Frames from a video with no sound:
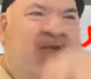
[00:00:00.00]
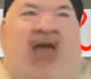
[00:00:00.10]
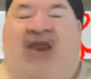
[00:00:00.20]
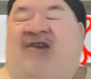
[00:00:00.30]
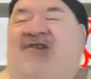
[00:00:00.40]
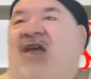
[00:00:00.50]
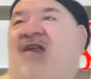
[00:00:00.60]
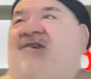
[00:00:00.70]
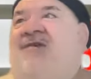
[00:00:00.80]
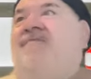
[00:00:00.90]
and he
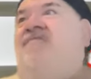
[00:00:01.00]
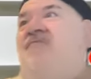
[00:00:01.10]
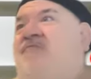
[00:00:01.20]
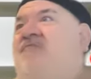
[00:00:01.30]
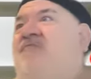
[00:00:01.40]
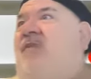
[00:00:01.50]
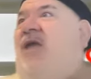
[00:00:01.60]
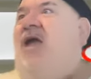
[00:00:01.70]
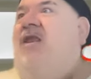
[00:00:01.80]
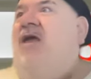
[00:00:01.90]
says,
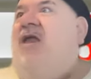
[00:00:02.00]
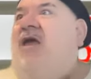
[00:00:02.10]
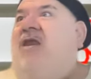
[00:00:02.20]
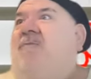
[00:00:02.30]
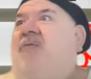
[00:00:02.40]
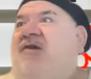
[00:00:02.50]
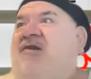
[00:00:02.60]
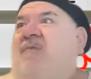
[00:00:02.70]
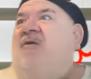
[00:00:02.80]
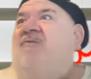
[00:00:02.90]
and he picks
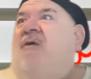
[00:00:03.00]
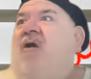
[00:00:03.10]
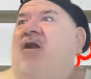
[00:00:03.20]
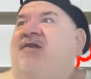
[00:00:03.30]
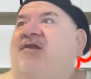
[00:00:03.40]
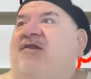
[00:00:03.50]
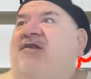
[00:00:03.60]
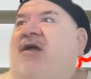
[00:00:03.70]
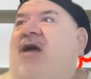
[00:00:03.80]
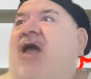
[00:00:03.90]
the phone and he says,
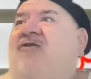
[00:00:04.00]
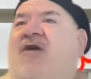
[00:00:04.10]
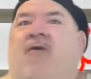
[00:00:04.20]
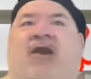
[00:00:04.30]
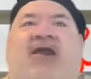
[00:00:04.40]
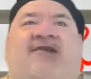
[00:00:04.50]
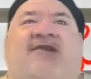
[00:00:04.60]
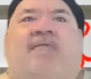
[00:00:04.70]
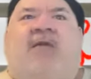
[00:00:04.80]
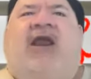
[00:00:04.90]
hi, Jerry, this
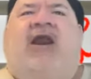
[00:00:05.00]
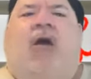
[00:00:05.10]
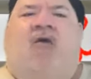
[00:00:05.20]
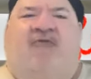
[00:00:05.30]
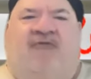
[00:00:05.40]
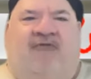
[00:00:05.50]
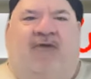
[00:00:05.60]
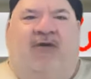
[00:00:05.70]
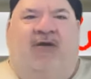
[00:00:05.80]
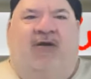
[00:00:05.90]
is Meatloaf.
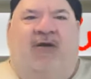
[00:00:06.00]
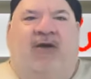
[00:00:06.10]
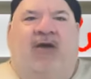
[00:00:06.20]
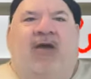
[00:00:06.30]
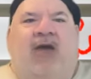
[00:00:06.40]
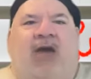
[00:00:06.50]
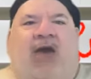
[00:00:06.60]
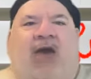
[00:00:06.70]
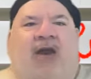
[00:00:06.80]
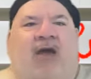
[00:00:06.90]

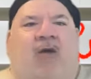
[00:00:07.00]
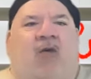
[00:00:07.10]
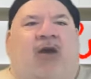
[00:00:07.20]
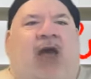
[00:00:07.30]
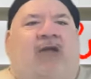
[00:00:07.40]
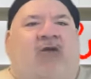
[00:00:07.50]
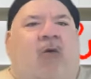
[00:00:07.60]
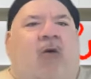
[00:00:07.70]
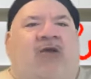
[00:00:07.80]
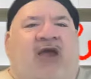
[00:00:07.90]
And we'd like
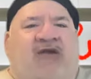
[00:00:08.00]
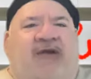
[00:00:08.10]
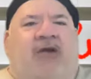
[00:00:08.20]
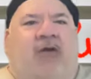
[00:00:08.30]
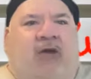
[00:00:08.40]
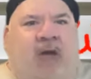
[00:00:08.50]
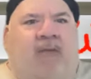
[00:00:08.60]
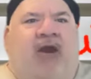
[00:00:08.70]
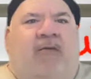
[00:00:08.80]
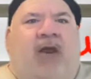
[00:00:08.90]
to audition you to
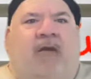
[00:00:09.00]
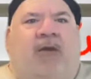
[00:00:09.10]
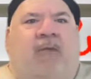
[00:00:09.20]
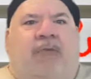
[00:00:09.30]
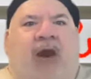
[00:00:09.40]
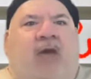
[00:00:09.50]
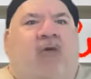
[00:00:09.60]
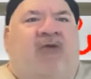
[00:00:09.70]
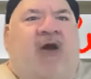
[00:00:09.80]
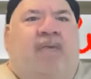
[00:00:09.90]
come in and play
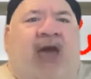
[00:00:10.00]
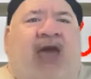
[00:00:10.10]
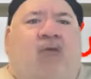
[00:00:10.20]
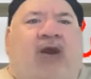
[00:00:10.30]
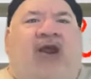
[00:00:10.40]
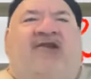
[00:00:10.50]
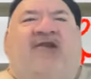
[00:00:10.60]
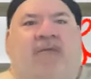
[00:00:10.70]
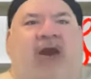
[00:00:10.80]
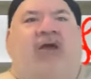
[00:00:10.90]
with our band. We need
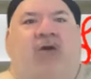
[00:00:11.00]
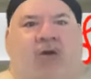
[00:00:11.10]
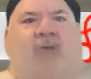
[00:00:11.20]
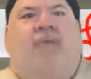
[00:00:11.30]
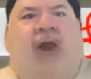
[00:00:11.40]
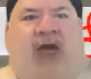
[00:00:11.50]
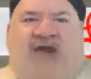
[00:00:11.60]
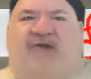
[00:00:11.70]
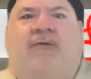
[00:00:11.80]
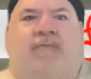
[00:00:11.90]
somebody who
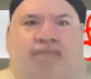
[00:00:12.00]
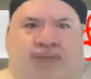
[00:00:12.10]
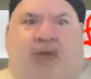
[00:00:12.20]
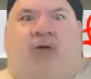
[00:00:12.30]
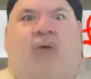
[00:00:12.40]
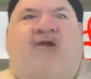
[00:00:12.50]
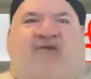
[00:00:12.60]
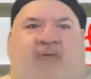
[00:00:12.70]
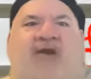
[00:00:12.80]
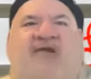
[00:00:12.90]
plays the two
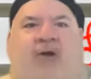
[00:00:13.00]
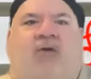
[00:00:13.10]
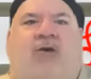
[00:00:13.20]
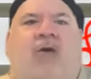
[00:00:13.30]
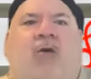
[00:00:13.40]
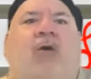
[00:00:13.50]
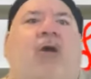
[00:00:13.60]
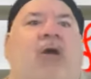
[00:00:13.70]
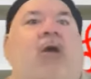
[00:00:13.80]
instruments you do.